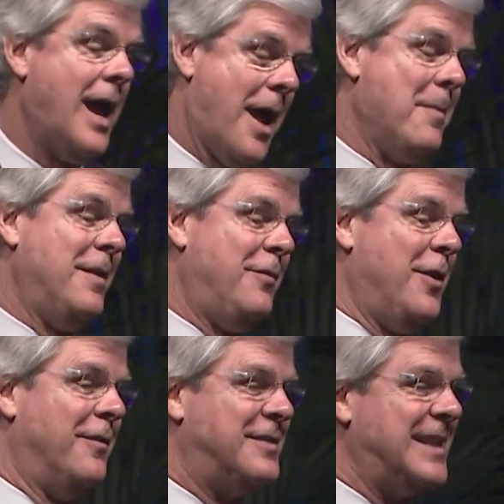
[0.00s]
How many of you
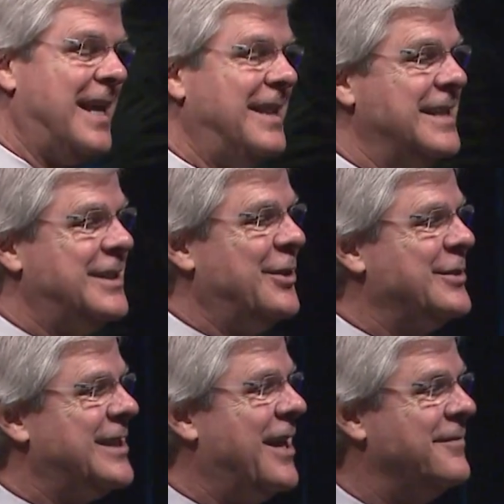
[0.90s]
have said this to
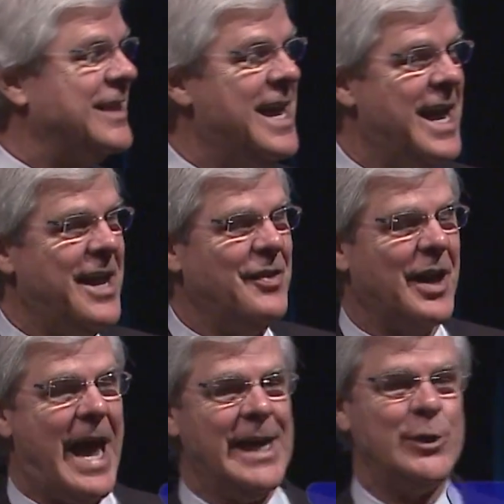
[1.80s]
yourselves in the
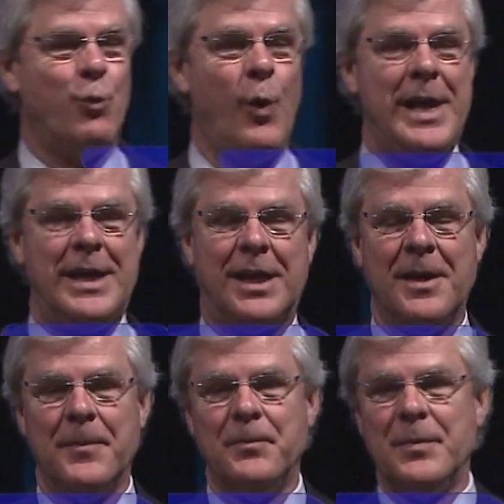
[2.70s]
last week?
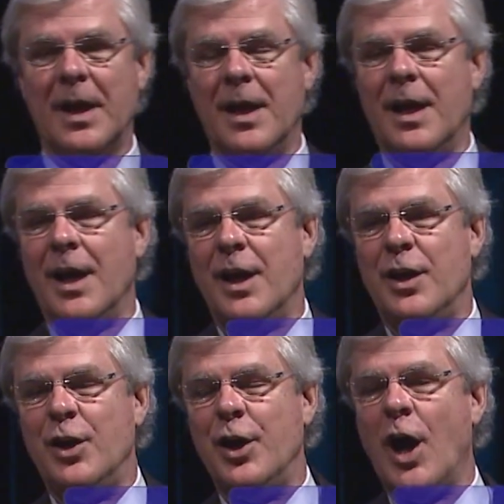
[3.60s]

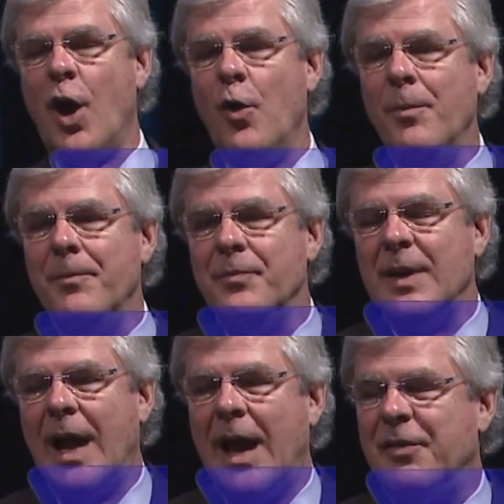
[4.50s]
You know,
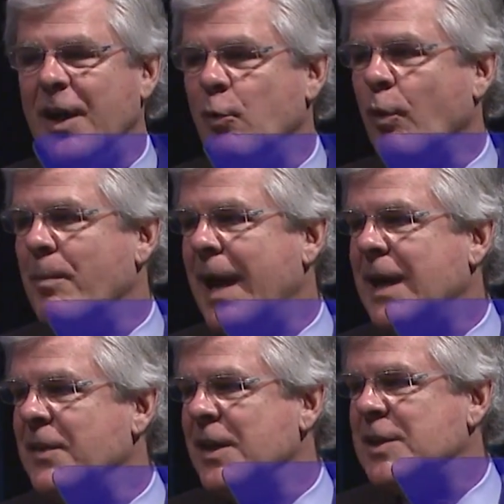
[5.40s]
I think we're
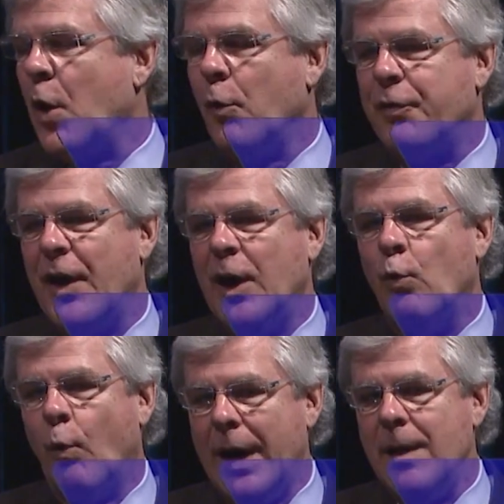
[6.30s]
making this whole thing
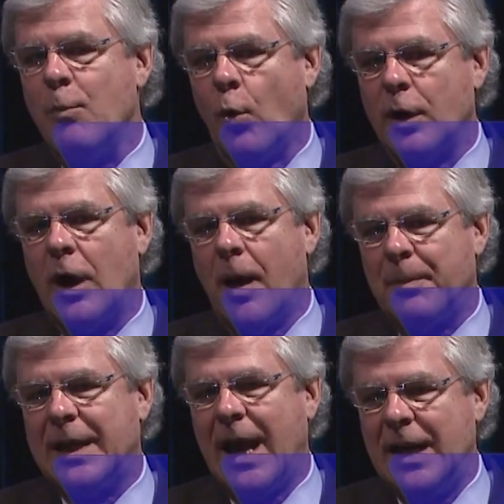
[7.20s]
way more
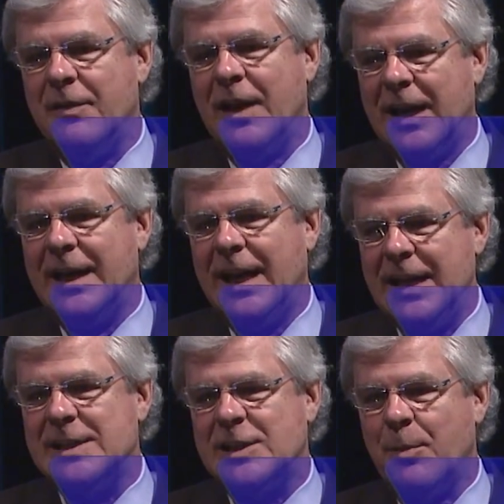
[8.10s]
complicated than it
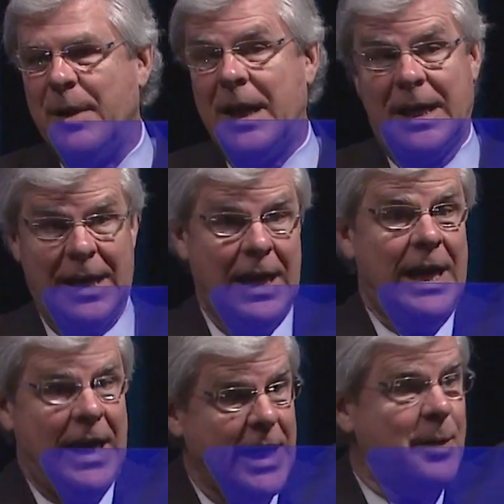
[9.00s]
needs to be.
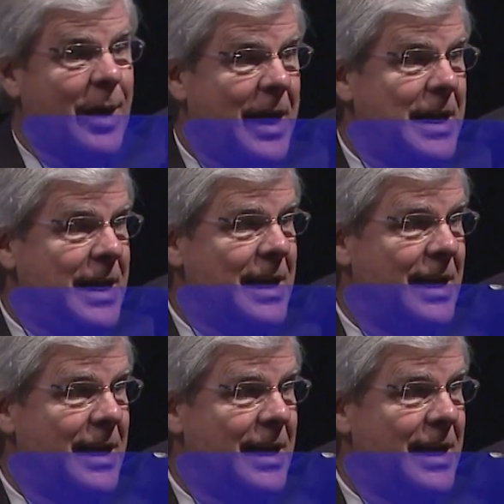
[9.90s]
Anybody?